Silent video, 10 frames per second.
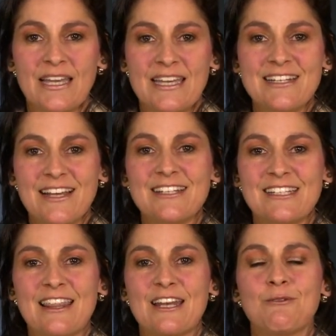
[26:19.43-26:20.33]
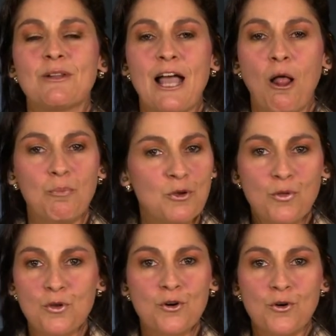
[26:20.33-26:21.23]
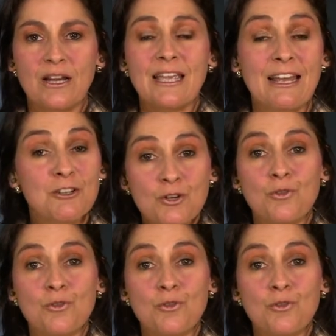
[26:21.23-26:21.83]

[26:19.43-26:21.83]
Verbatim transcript: He does say that he will help you through and get